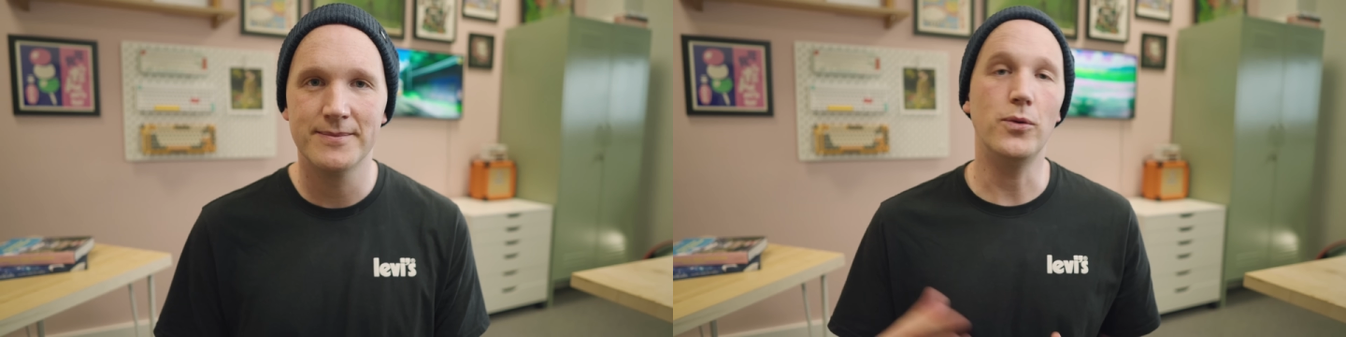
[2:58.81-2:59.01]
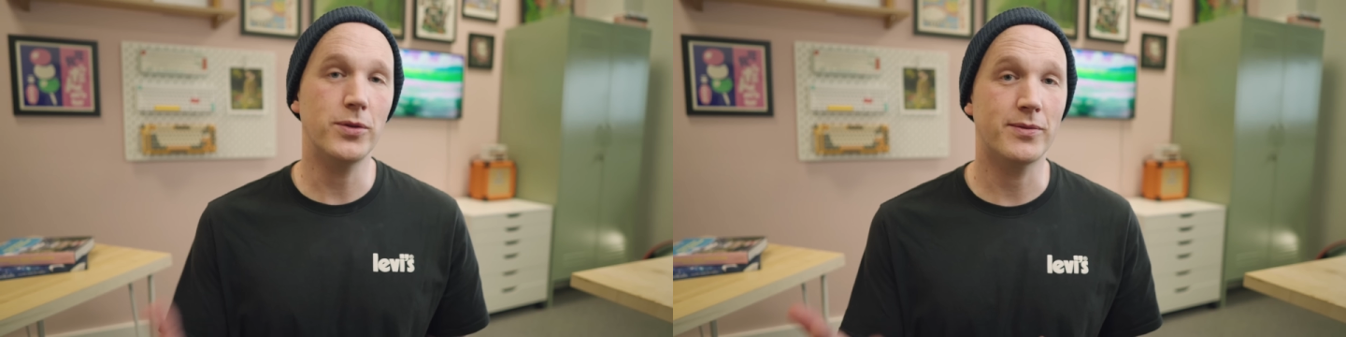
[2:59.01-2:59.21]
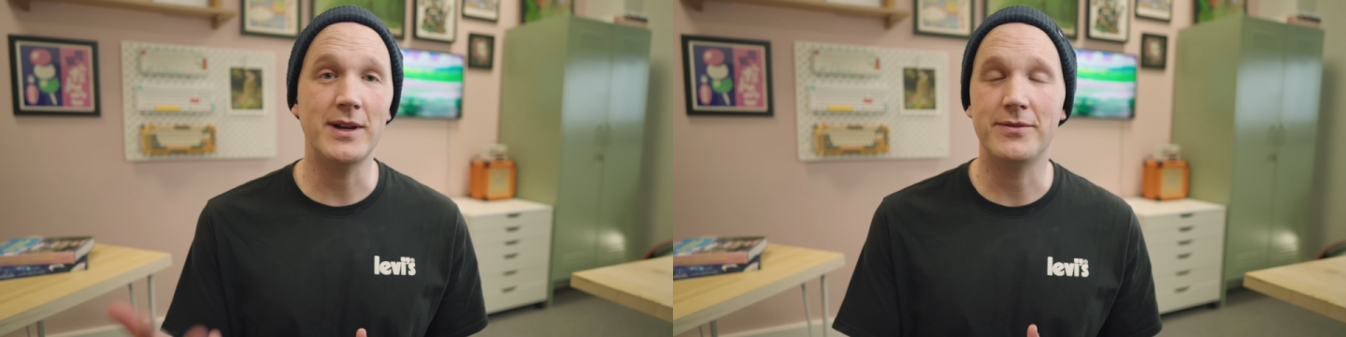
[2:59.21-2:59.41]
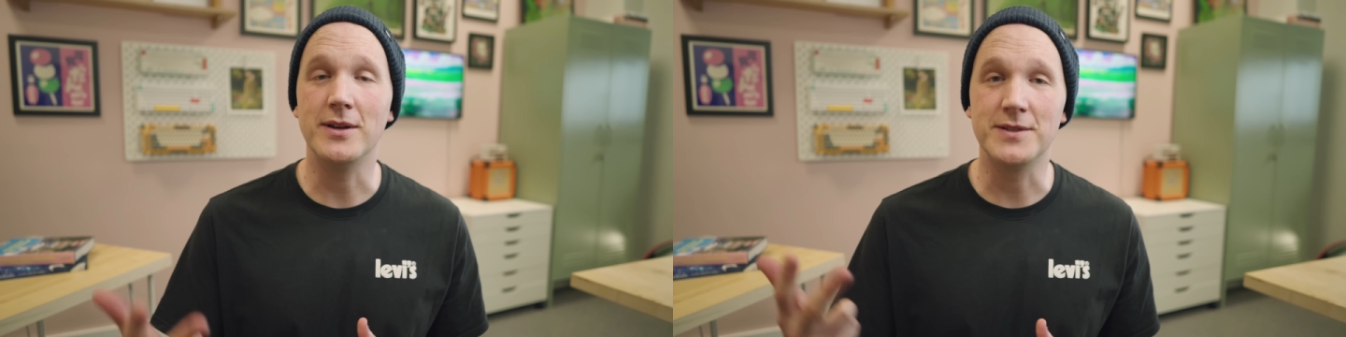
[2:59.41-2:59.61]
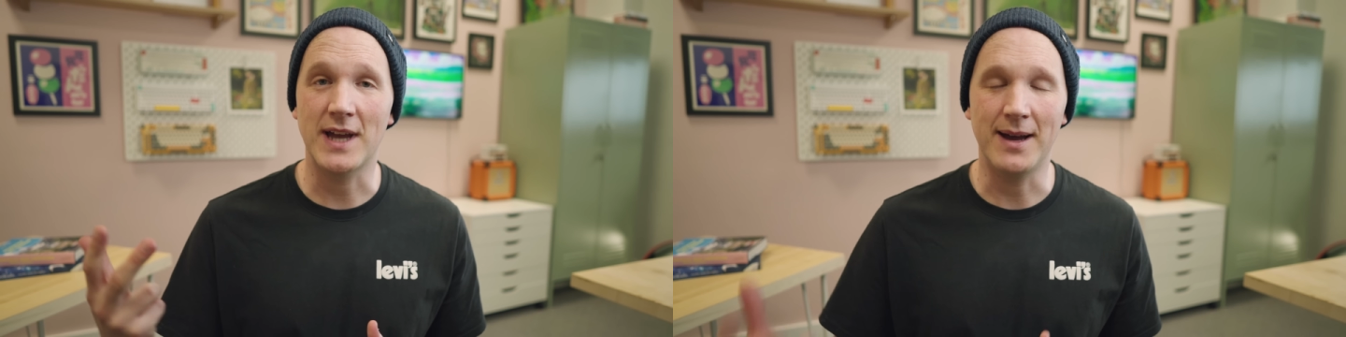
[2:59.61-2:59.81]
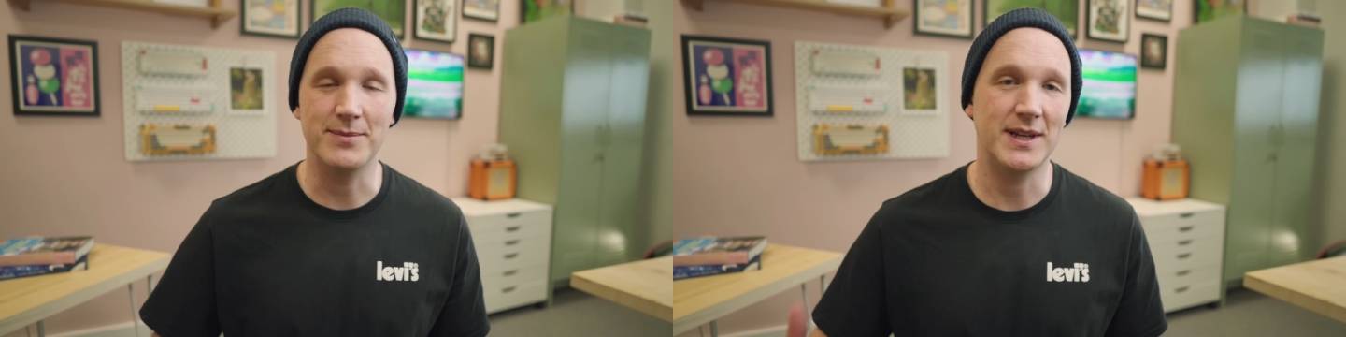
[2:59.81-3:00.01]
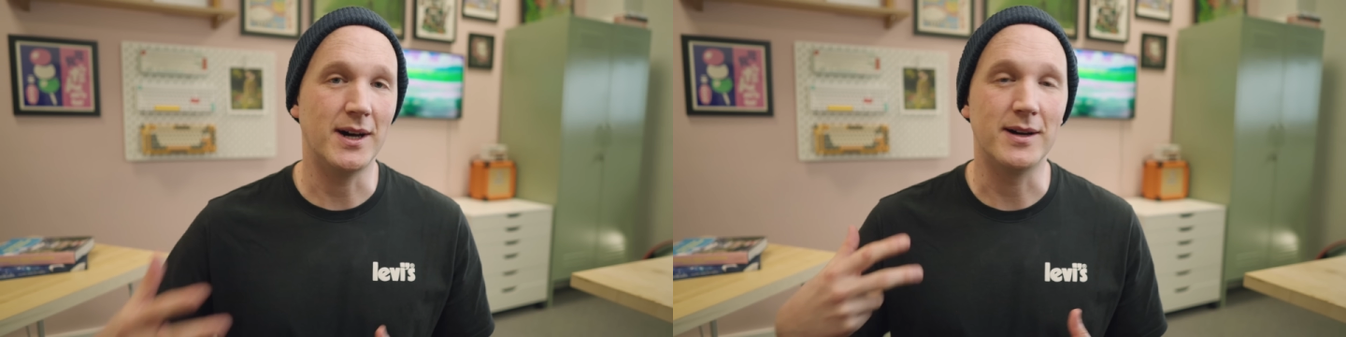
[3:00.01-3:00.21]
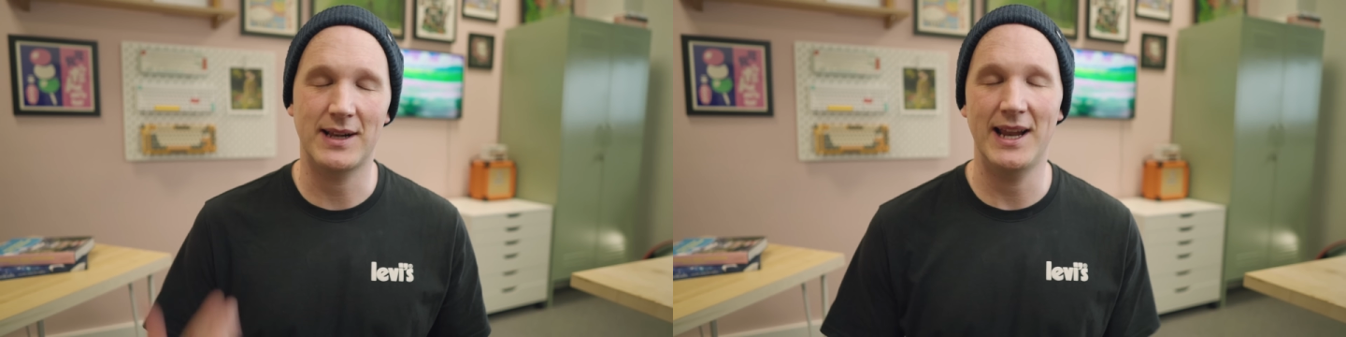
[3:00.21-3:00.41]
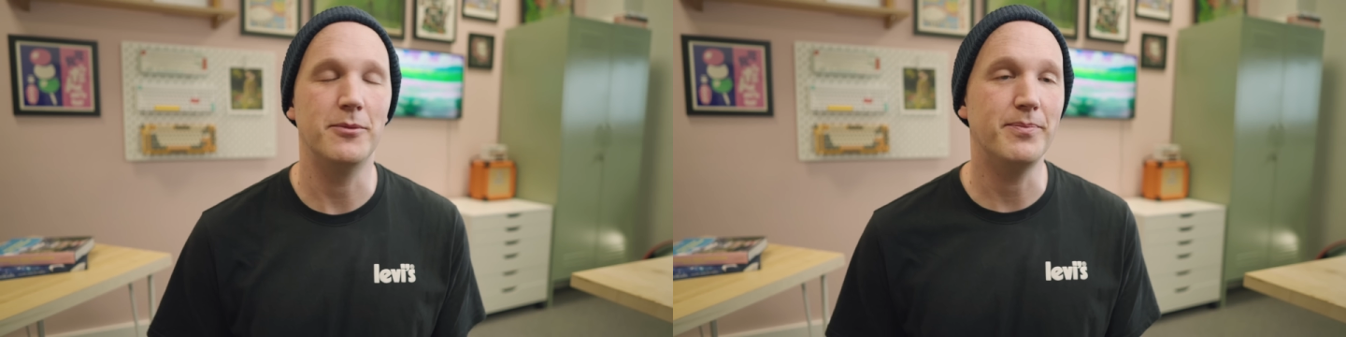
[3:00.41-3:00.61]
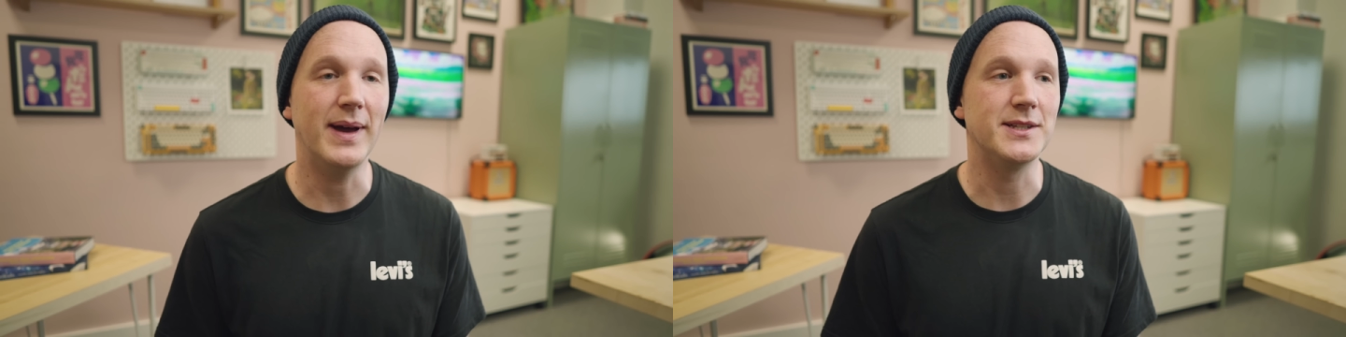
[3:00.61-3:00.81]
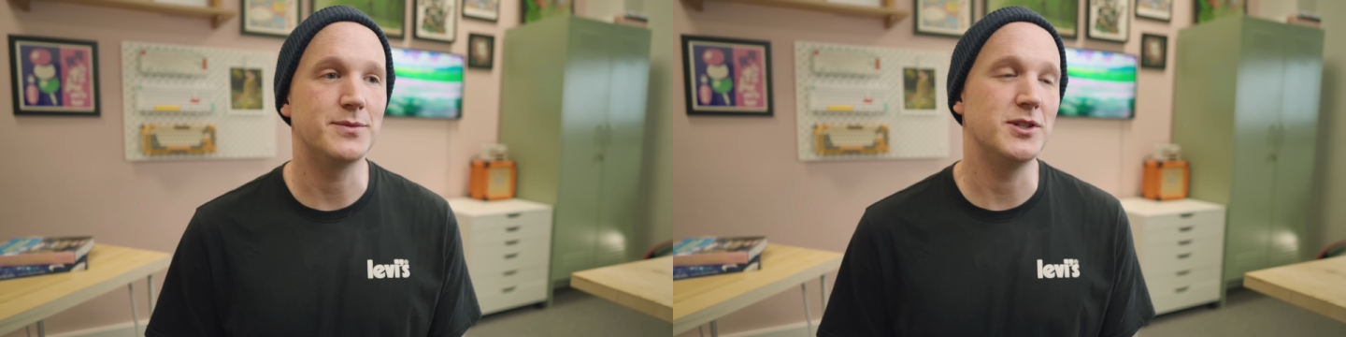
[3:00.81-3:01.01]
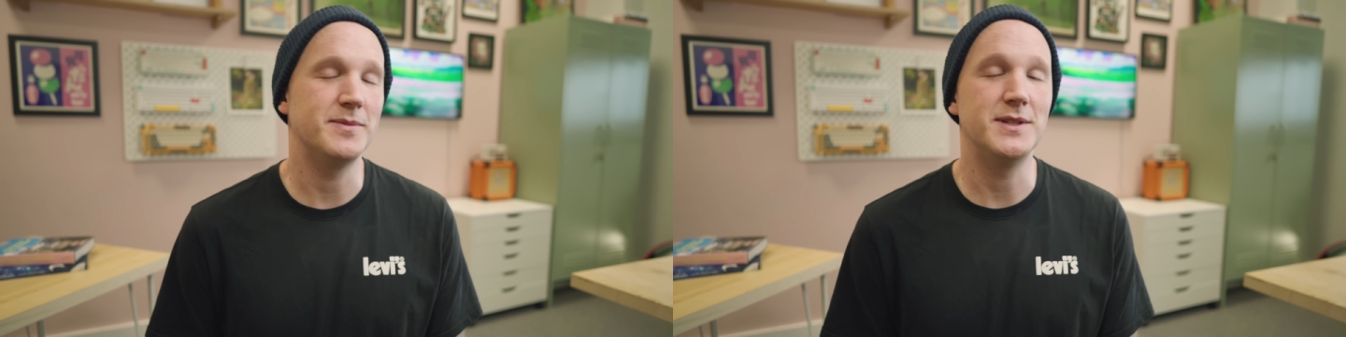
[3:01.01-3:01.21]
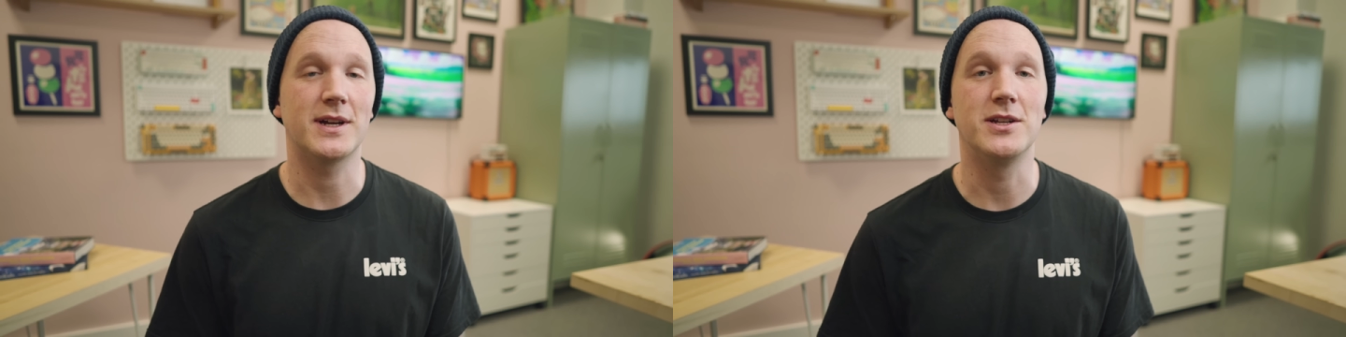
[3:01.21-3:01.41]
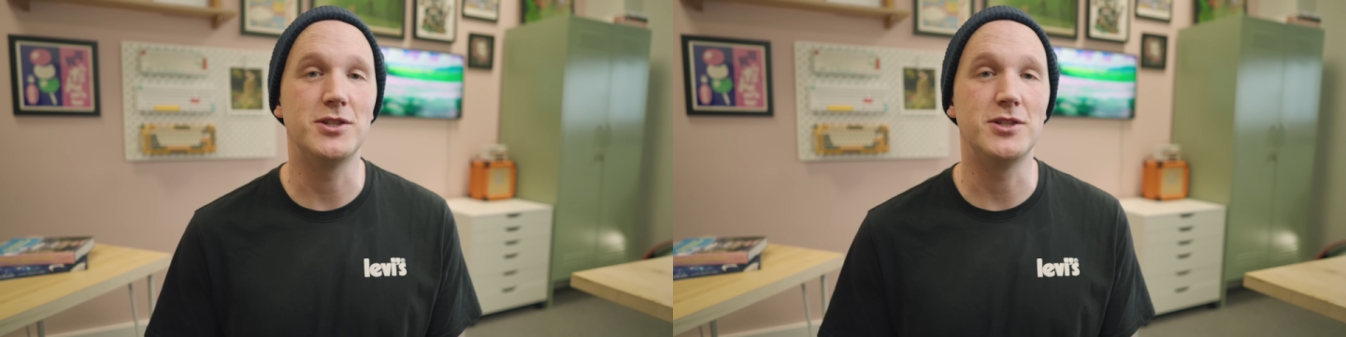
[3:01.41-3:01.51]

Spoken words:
All three of those apps are cloud-based, which means I can